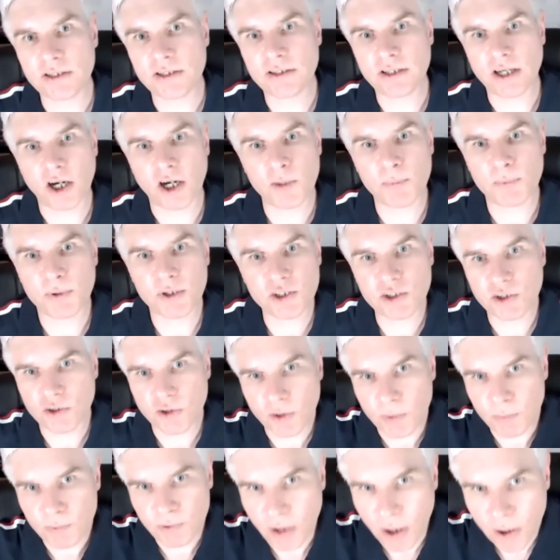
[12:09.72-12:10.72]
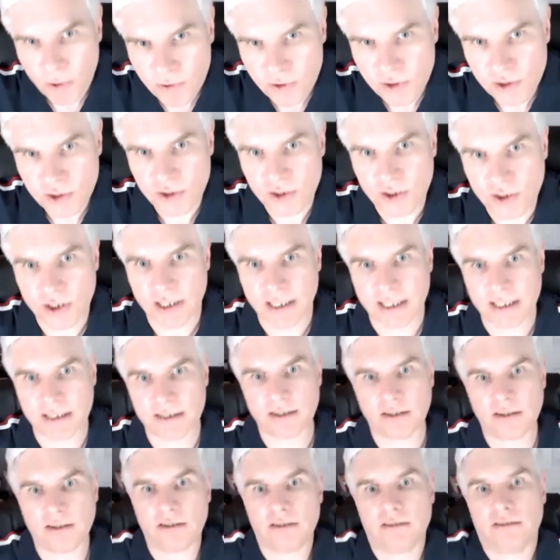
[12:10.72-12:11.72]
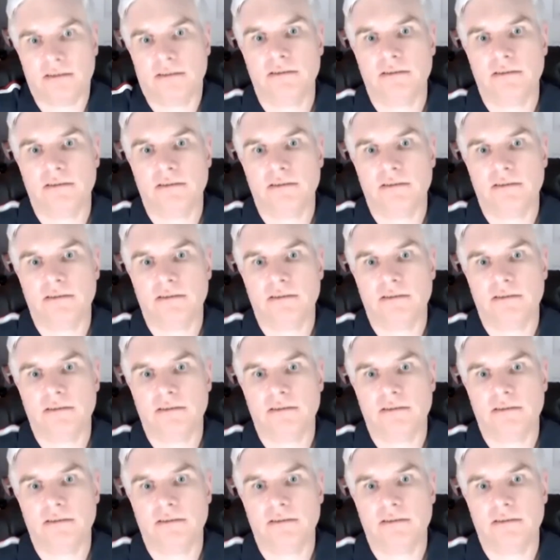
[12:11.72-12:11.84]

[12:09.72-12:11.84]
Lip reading: opened your approach to the guitar?